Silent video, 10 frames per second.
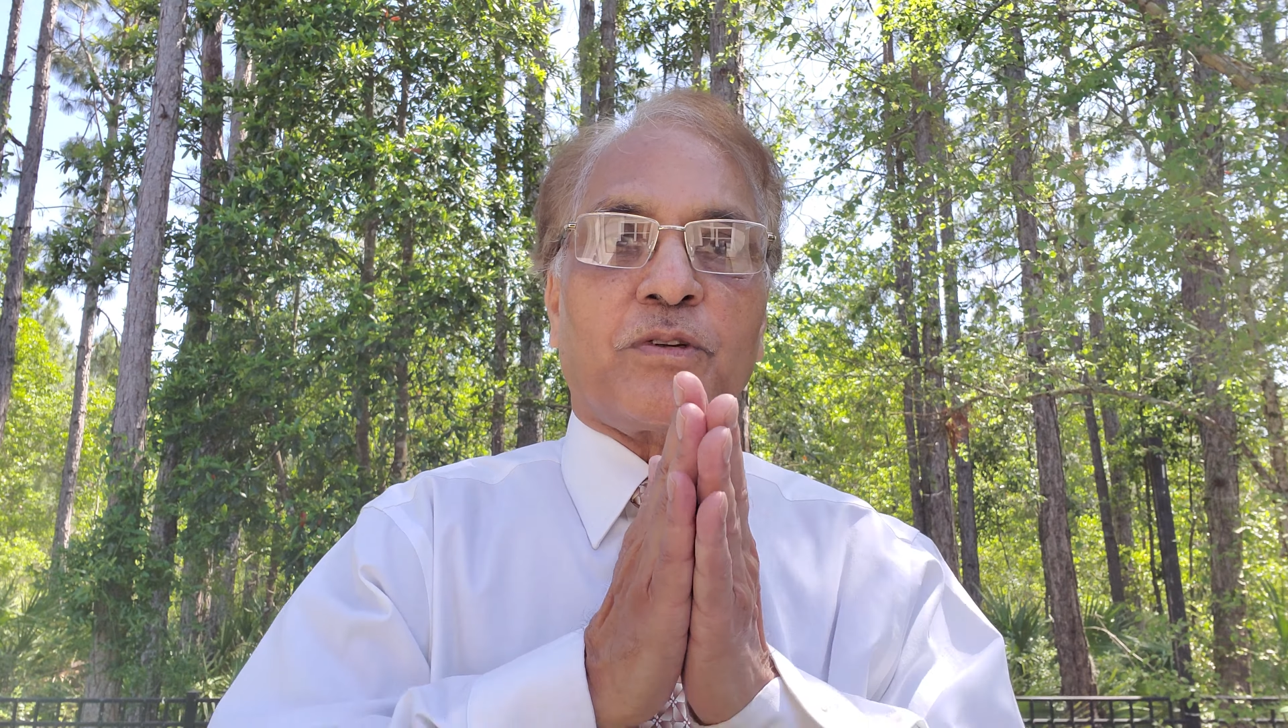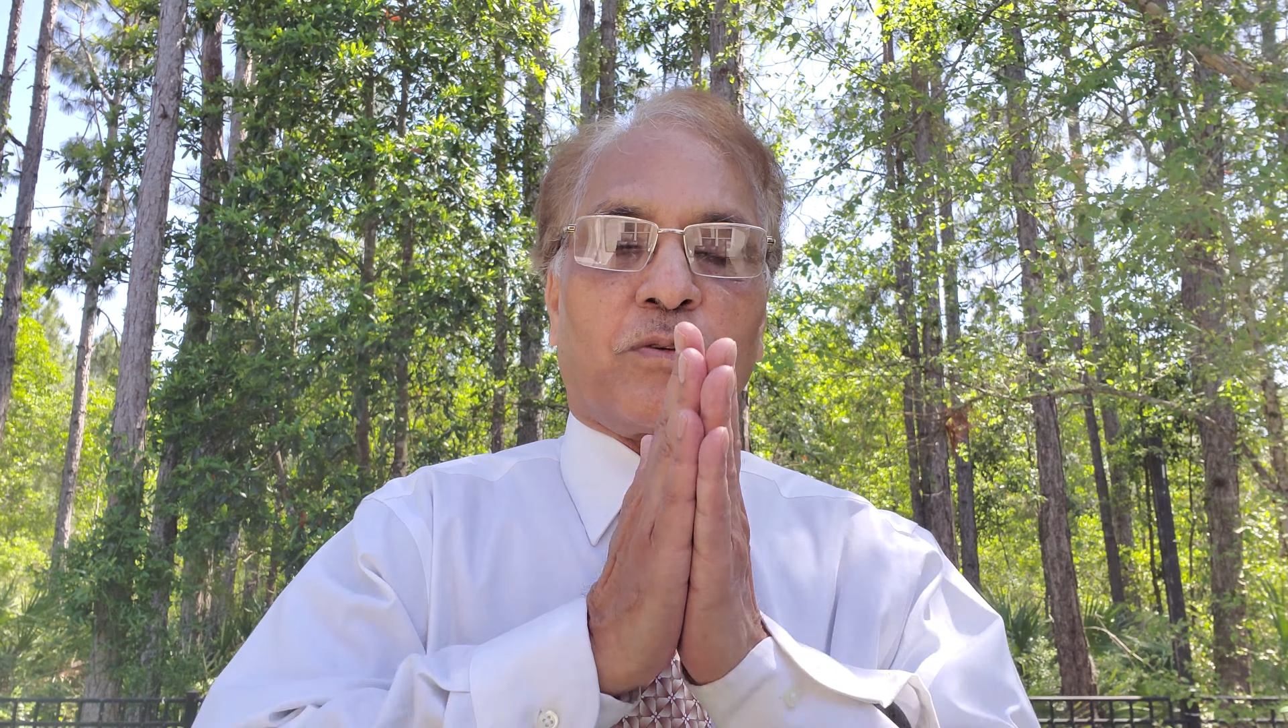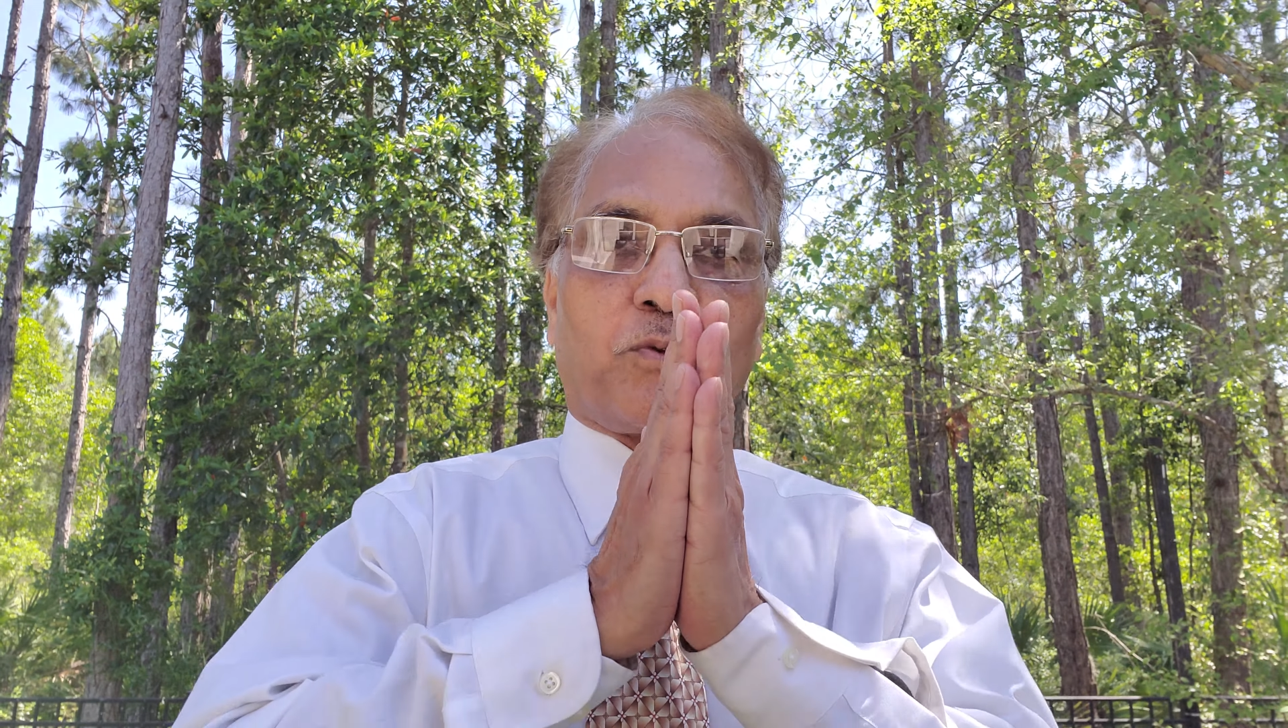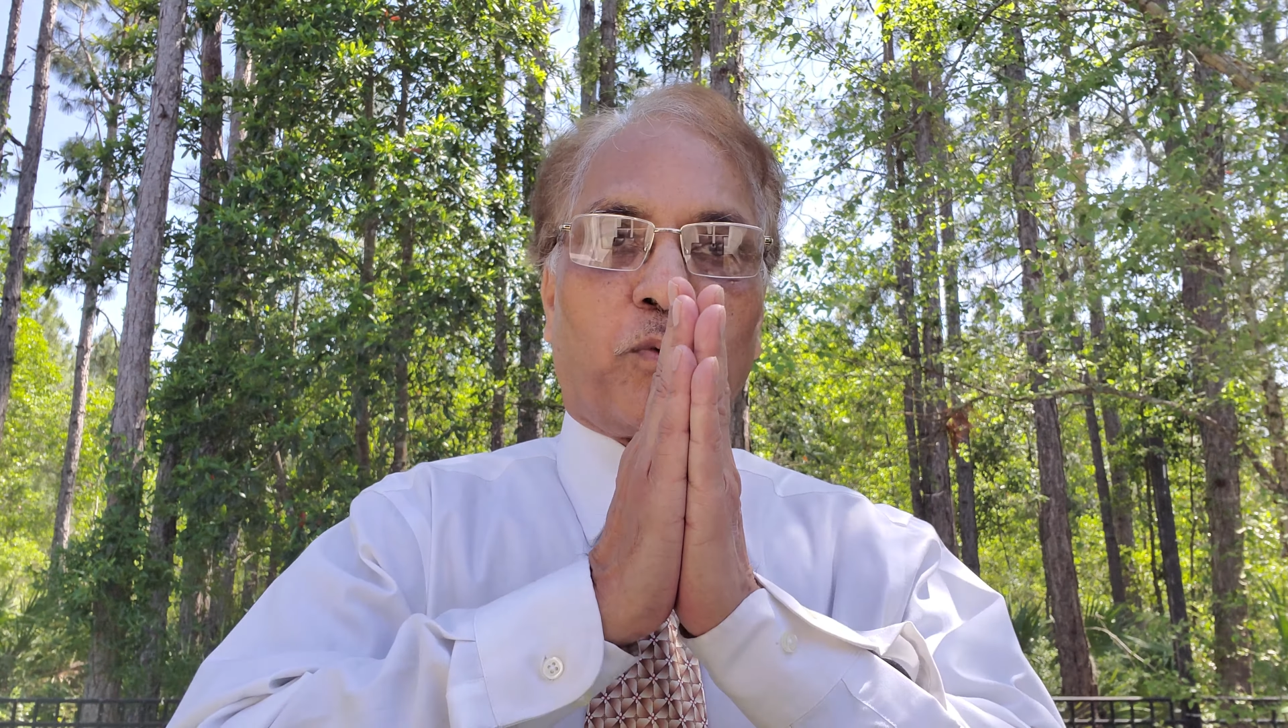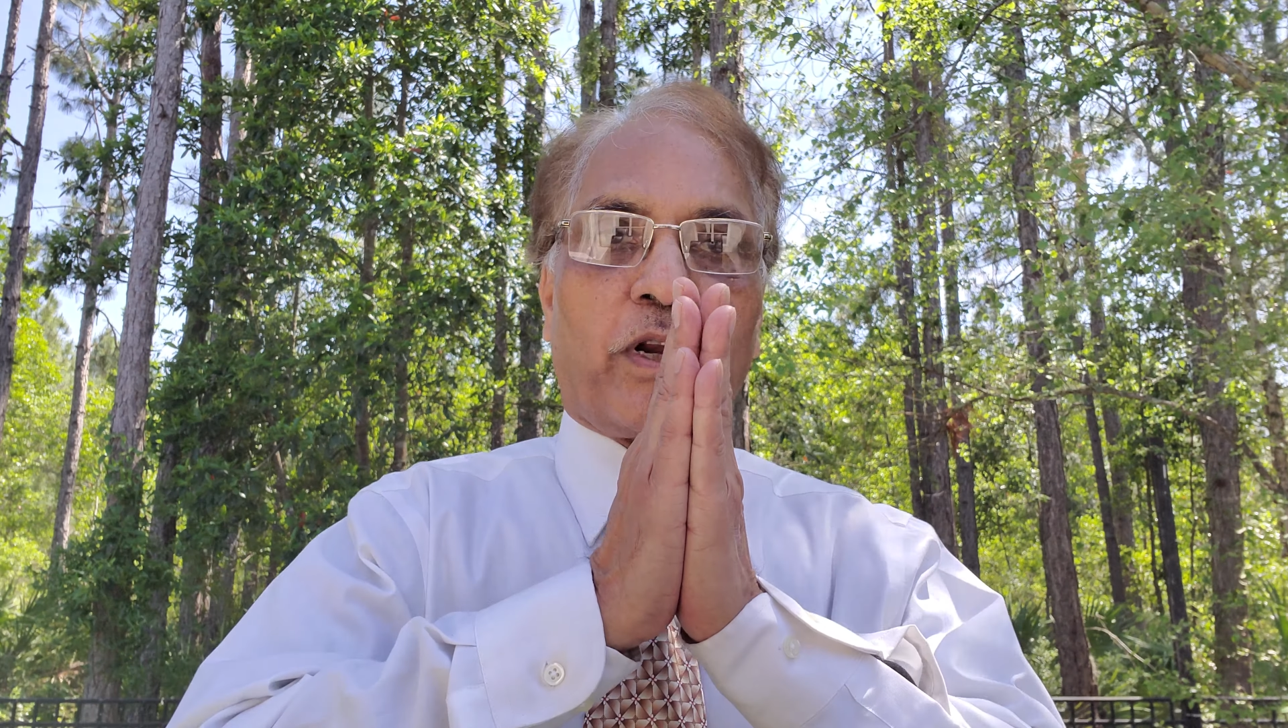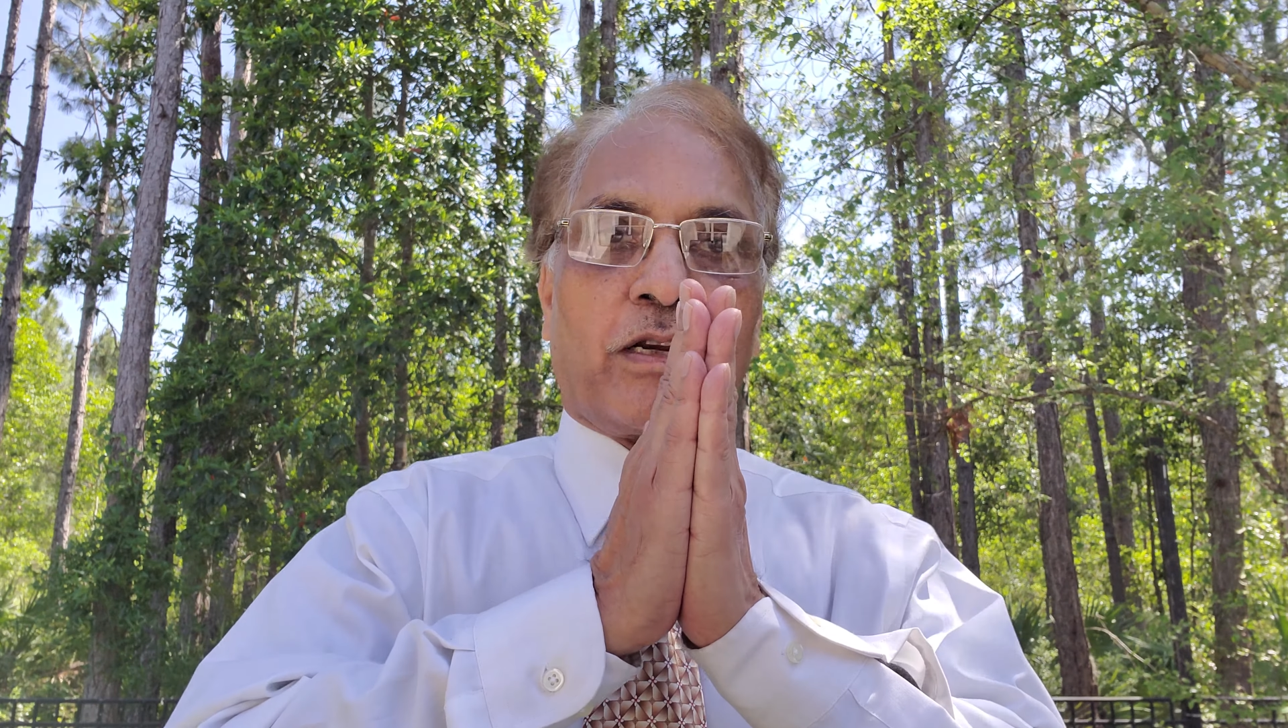Surya